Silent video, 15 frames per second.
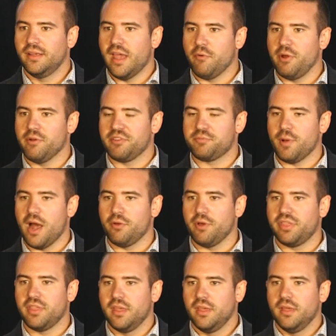And we respond
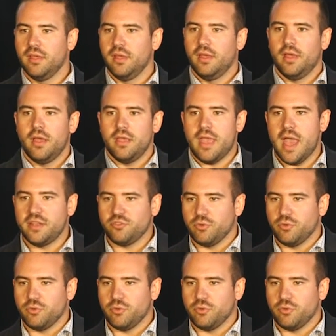with, yeah,